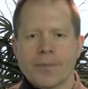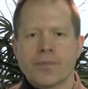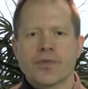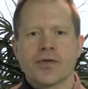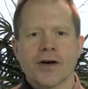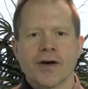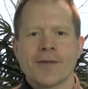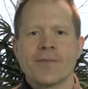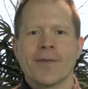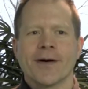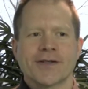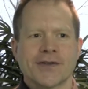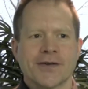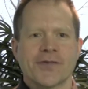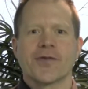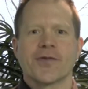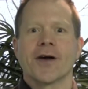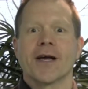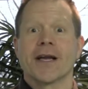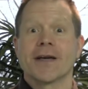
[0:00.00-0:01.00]
pretty much
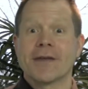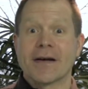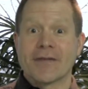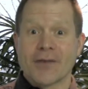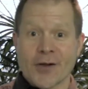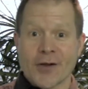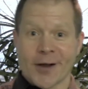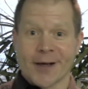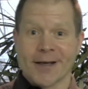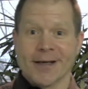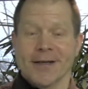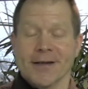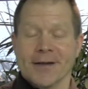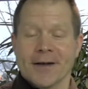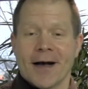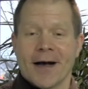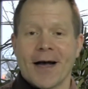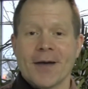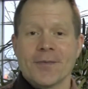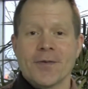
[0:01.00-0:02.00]
afraid of everything.
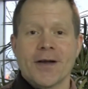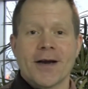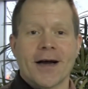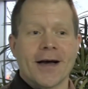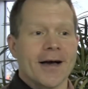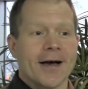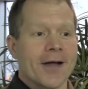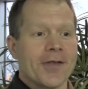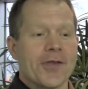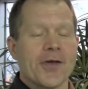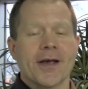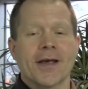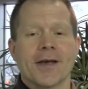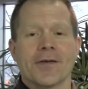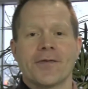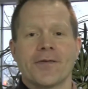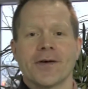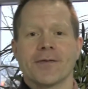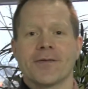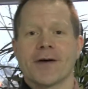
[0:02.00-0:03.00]
I mean, I think
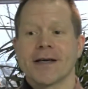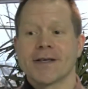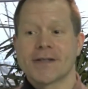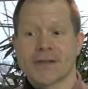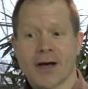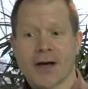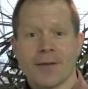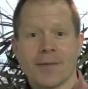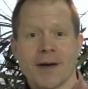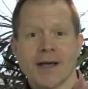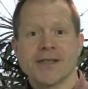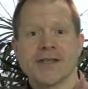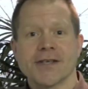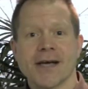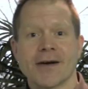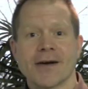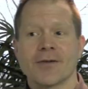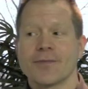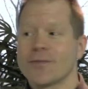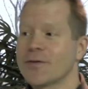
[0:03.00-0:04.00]
if I saw my
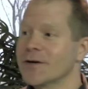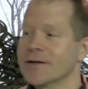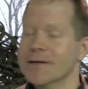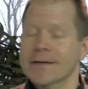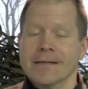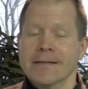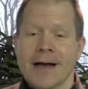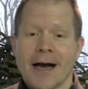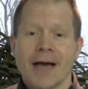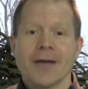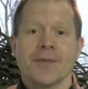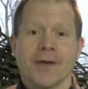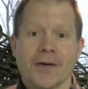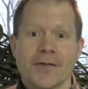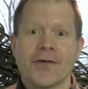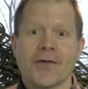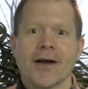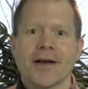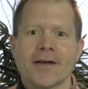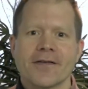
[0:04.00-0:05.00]
shadow more, I'd be
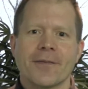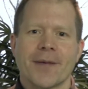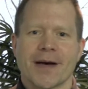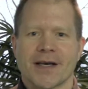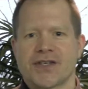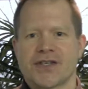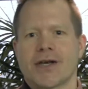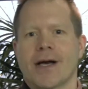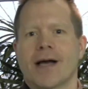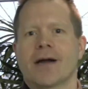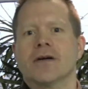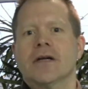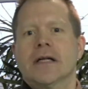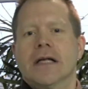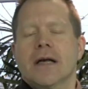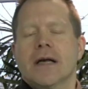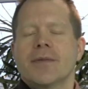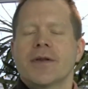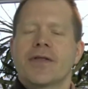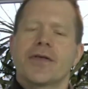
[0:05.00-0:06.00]
afraid of my shadow.
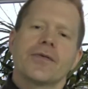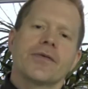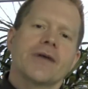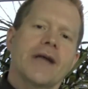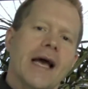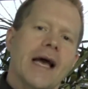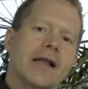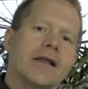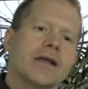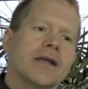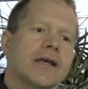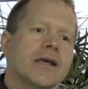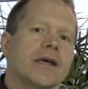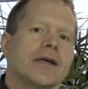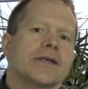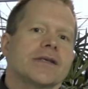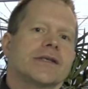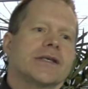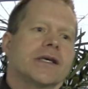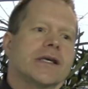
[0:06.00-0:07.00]
But the reality
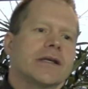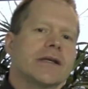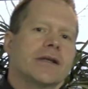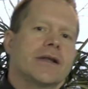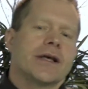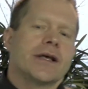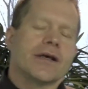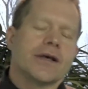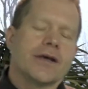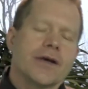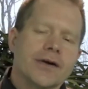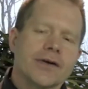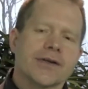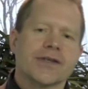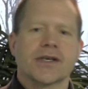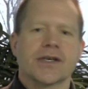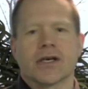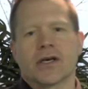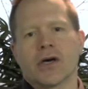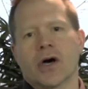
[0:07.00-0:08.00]
is that
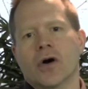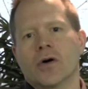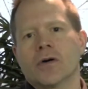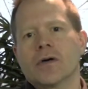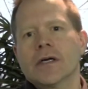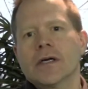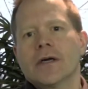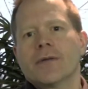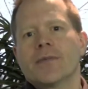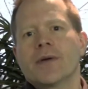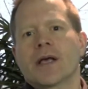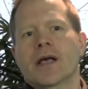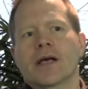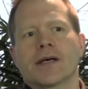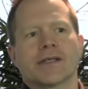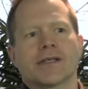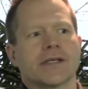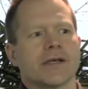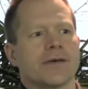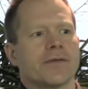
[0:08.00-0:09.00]
years ago,
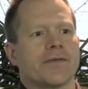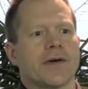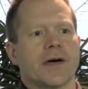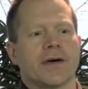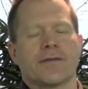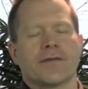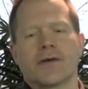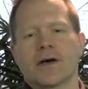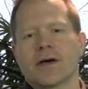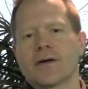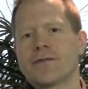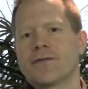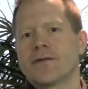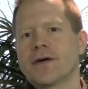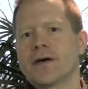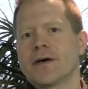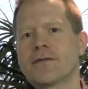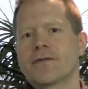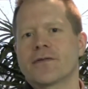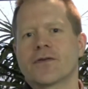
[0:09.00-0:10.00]
because
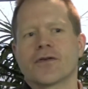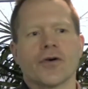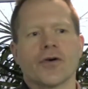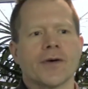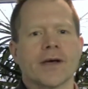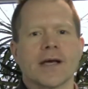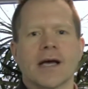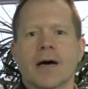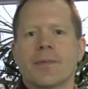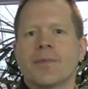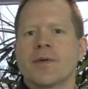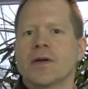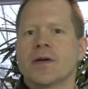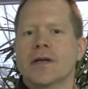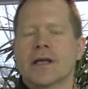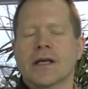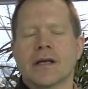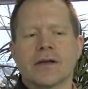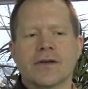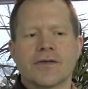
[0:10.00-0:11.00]
of growing up
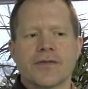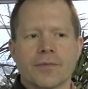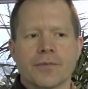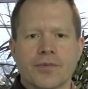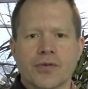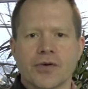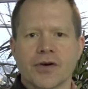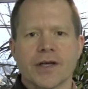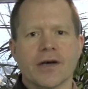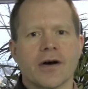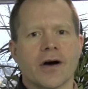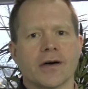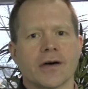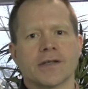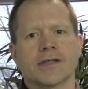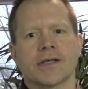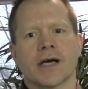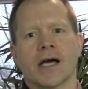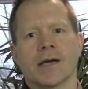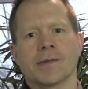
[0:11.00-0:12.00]
in some pretty
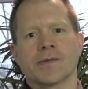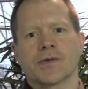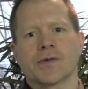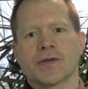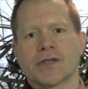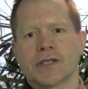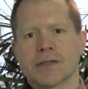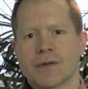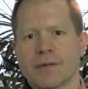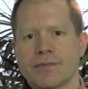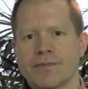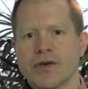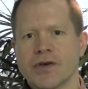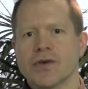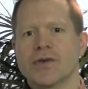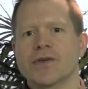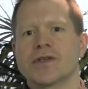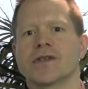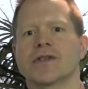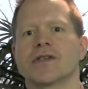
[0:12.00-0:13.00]
hard times with some
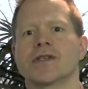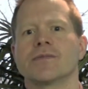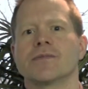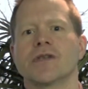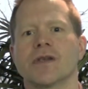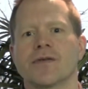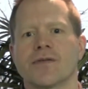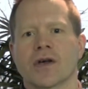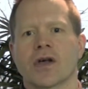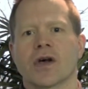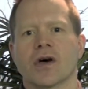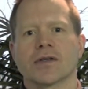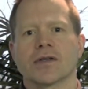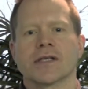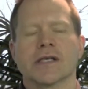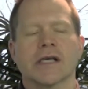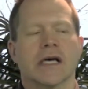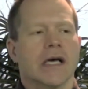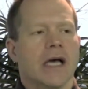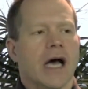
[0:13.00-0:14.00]
abuse and some
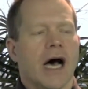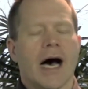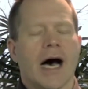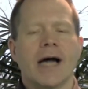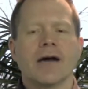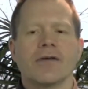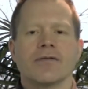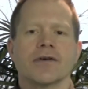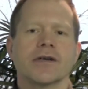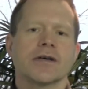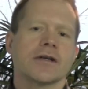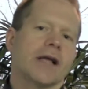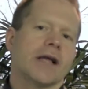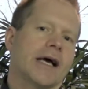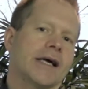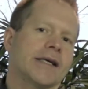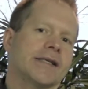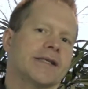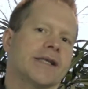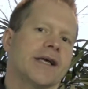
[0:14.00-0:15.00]
difficulty, I
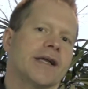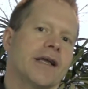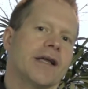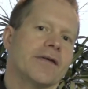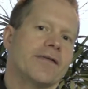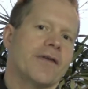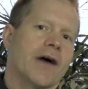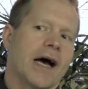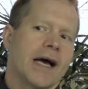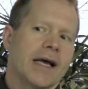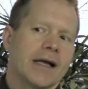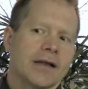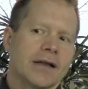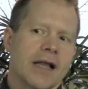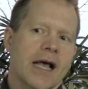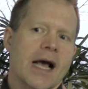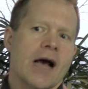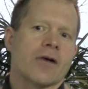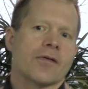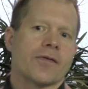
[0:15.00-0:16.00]
realized that if I
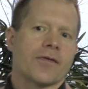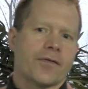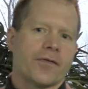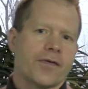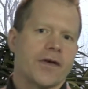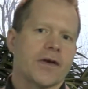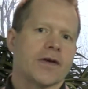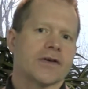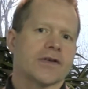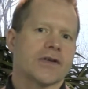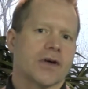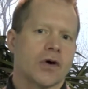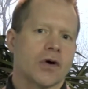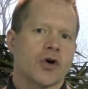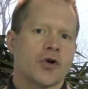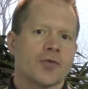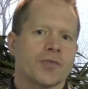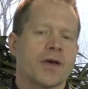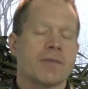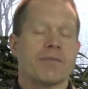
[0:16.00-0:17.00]
allowed fear to
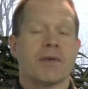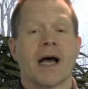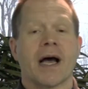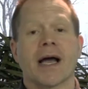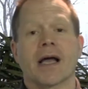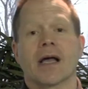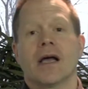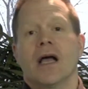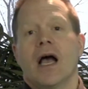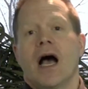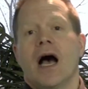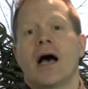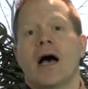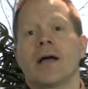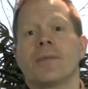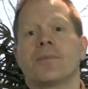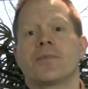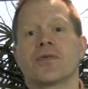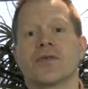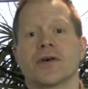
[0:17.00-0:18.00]
hold me back,
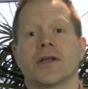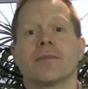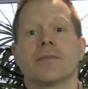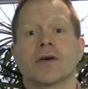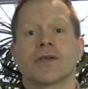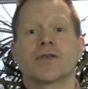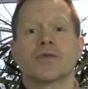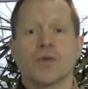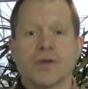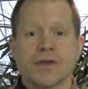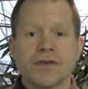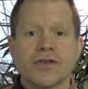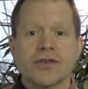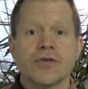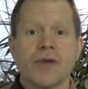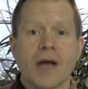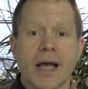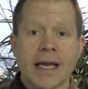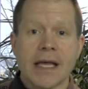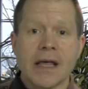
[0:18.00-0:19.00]
I pretty much wouldn't
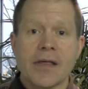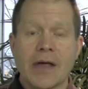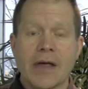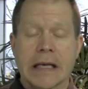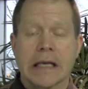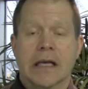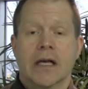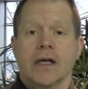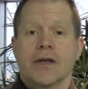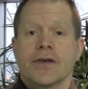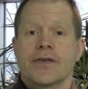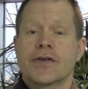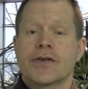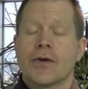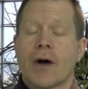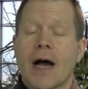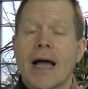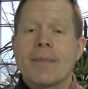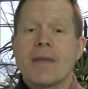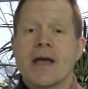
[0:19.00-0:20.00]
do anything. So
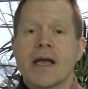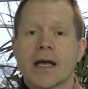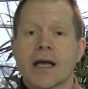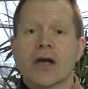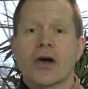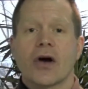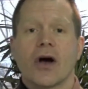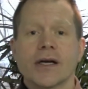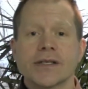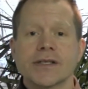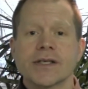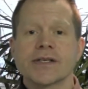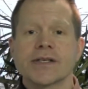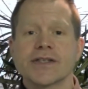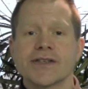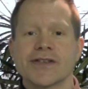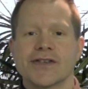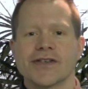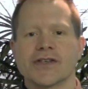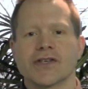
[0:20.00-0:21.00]
I made a conscious
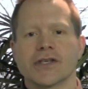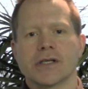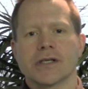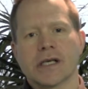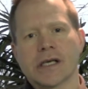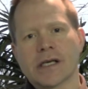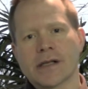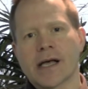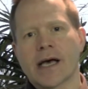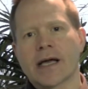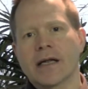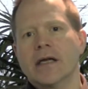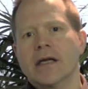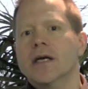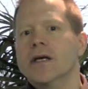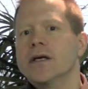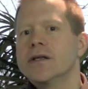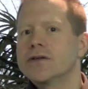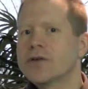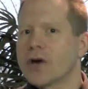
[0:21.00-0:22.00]
decision in that
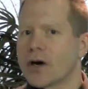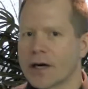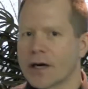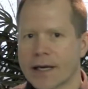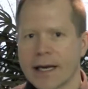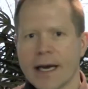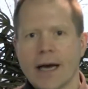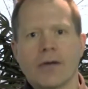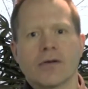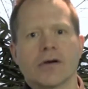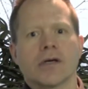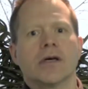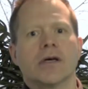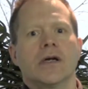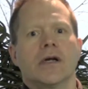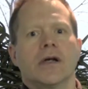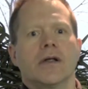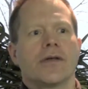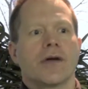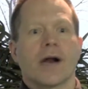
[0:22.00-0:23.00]
dark hour
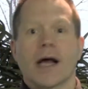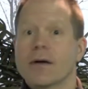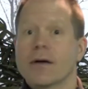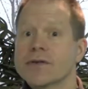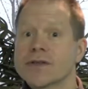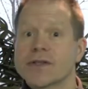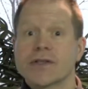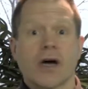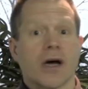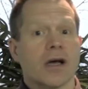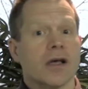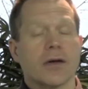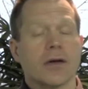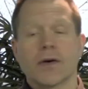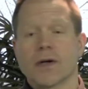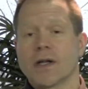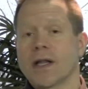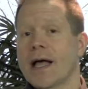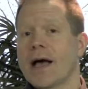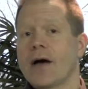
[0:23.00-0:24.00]
that I was not going to
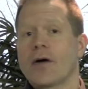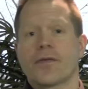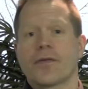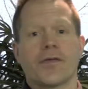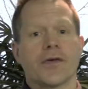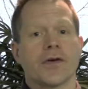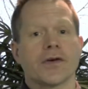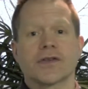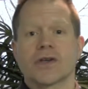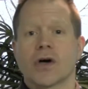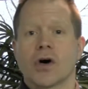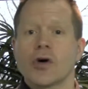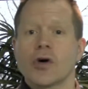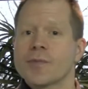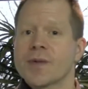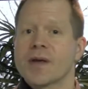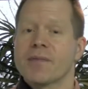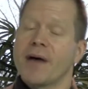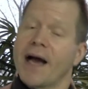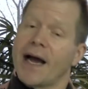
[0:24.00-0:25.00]
allow fear to
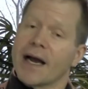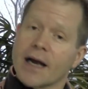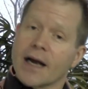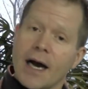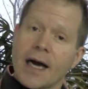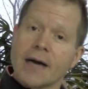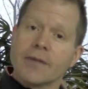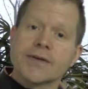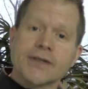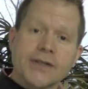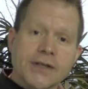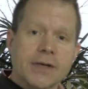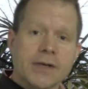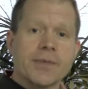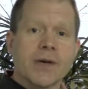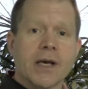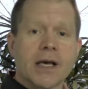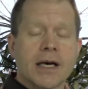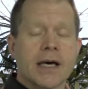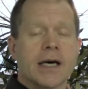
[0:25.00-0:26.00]
hold me back. I was going to
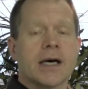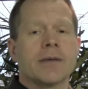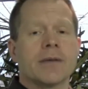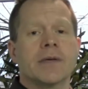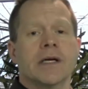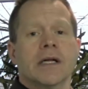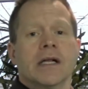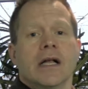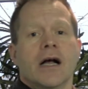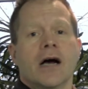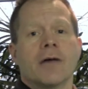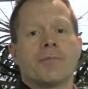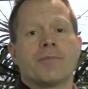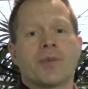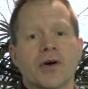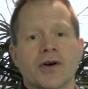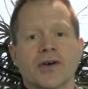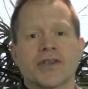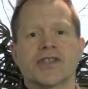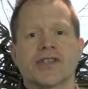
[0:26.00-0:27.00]
become a
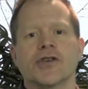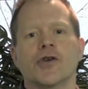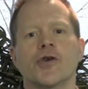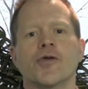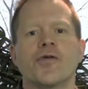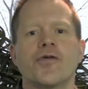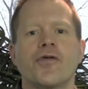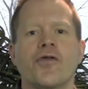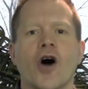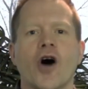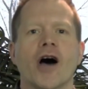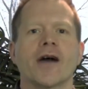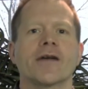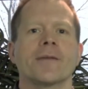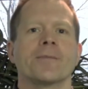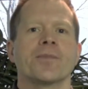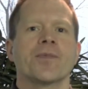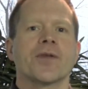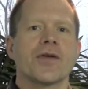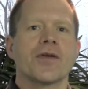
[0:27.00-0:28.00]
person who
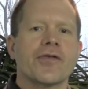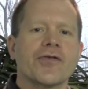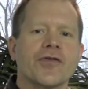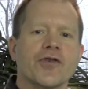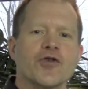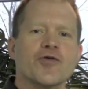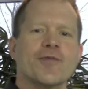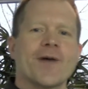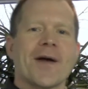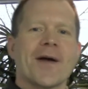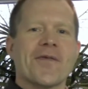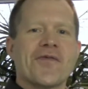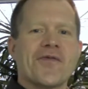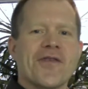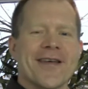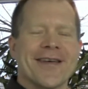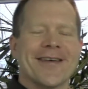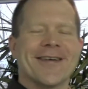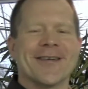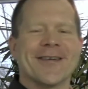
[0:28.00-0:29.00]
fought through my
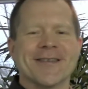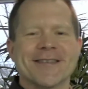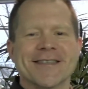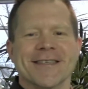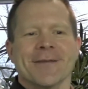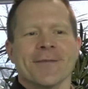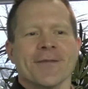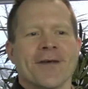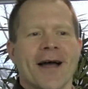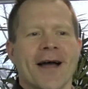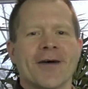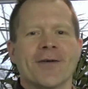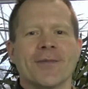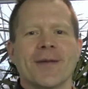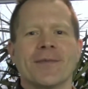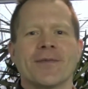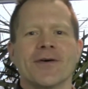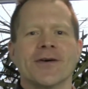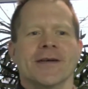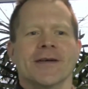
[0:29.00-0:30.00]
fears. I
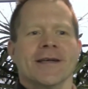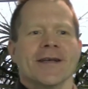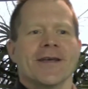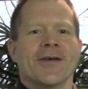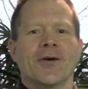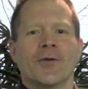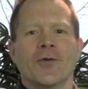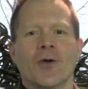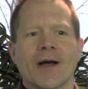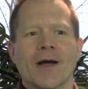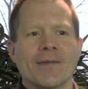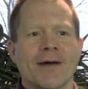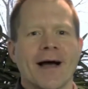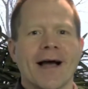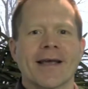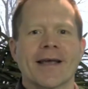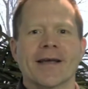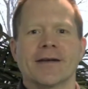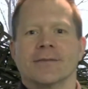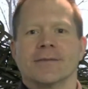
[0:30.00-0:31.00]
remember, you know, way
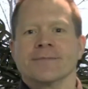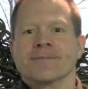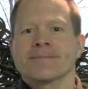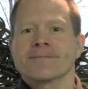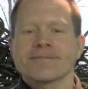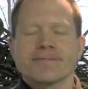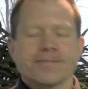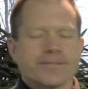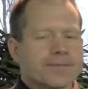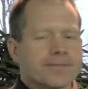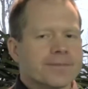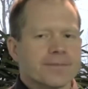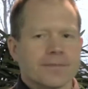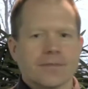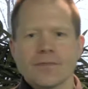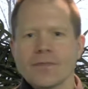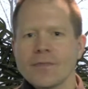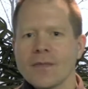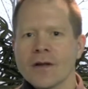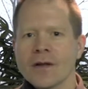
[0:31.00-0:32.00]
back in
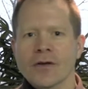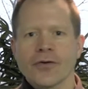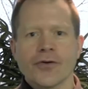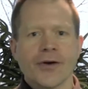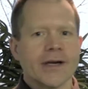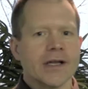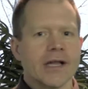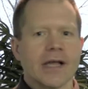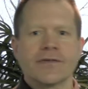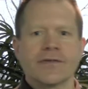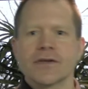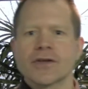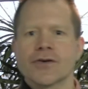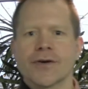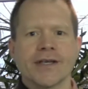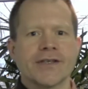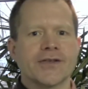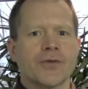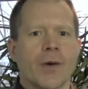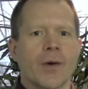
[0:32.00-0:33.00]
grade 11,
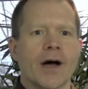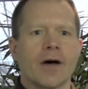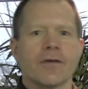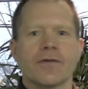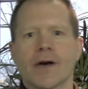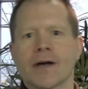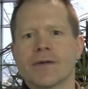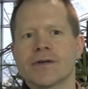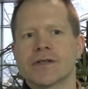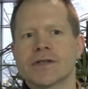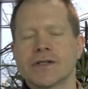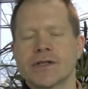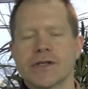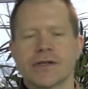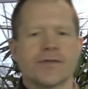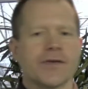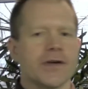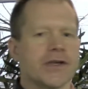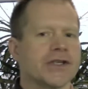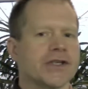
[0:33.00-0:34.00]
grade 12, when I was
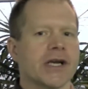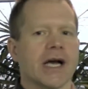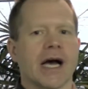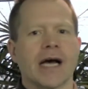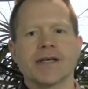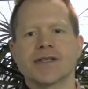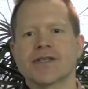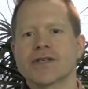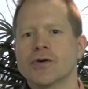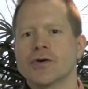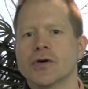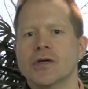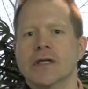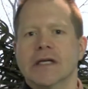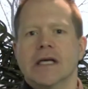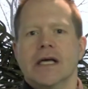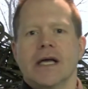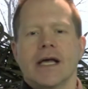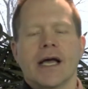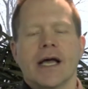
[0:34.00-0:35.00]
just finishing high school,
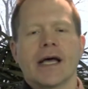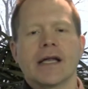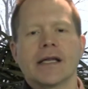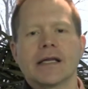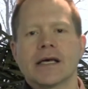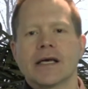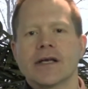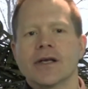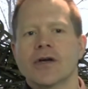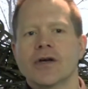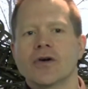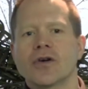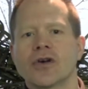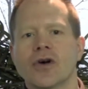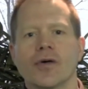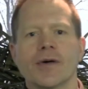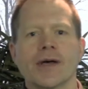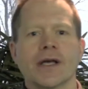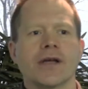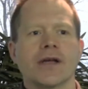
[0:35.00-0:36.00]
and you know,
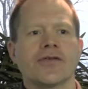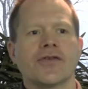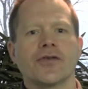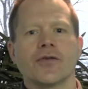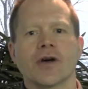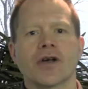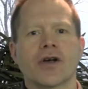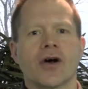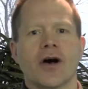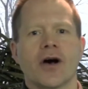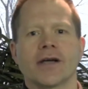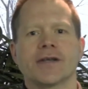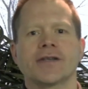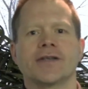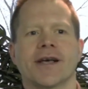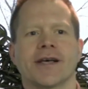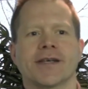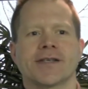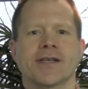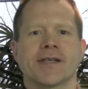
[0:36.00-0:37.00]
going into a
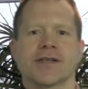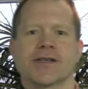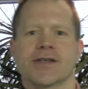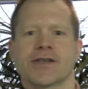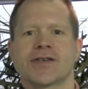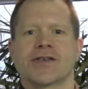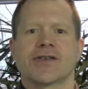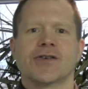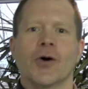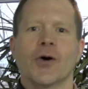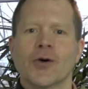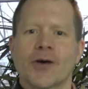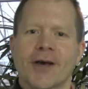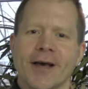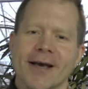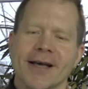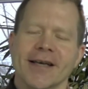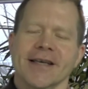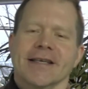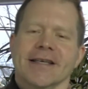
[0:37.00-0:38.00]
contest as a snow
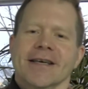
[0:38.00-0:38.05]
king,